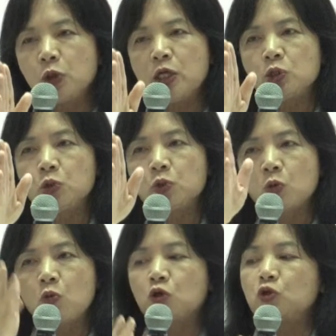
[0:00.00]
into the
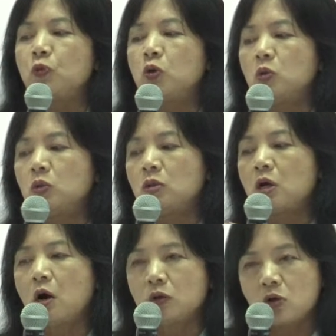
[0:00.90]
protocol,
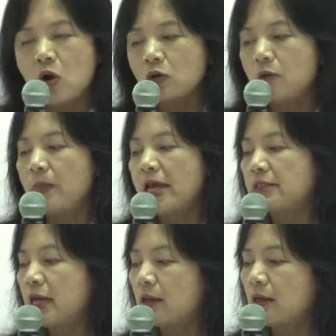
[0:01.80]
or called the mass
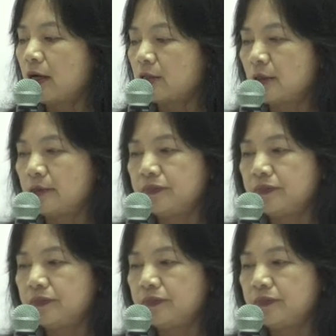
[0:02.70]
analyzer.